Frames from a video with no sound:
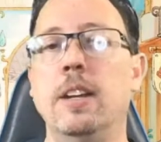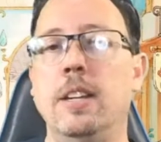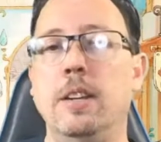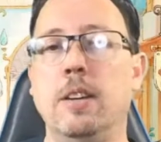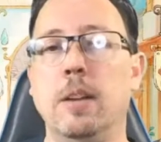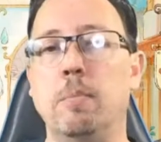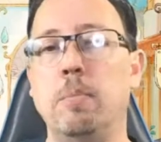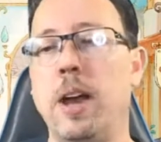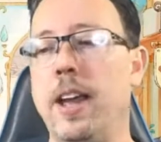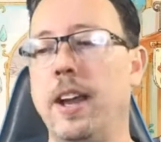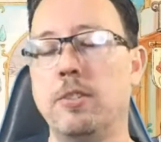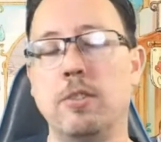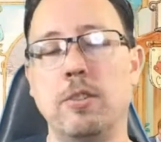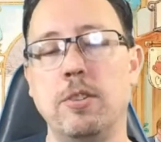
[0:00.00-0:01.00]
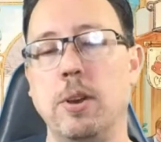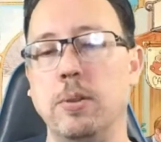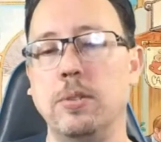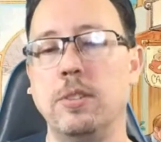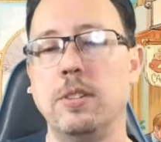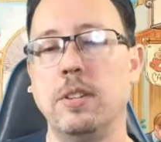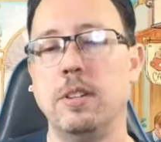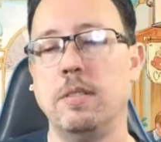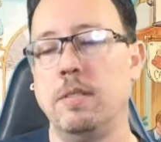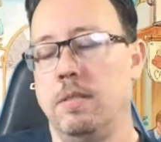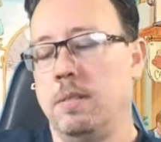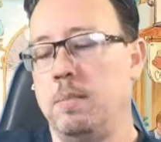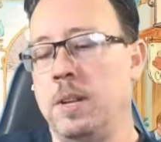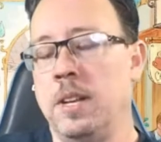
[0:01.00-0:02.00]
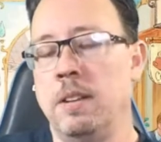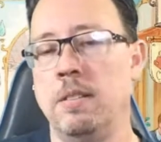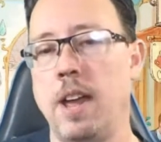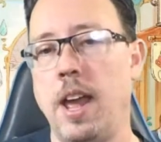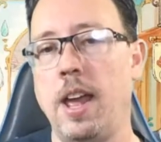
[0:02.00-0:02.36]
You could buy extra toast. I mean,